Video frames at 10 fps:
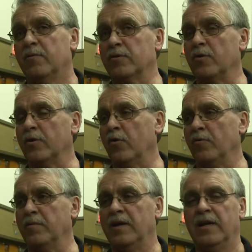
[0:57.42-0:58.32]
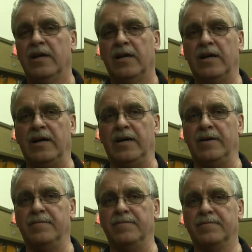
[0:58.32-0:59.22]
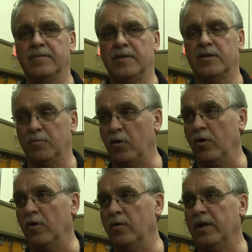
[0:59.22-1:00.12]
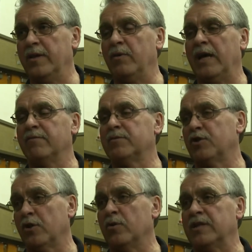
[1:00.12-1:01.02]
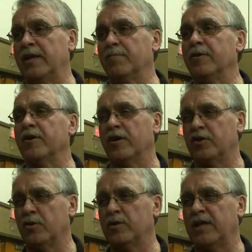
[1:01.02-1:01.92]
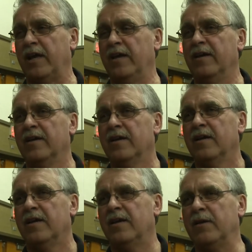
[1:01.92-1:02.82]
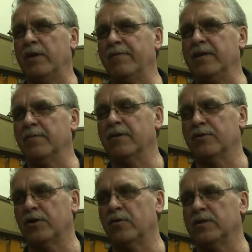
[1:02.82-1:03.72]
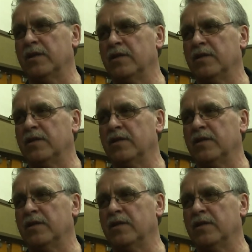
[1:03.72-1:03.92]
We're going home tomorrow, and then we have some shows in Alberta on Tuesday. And then we have a number of shows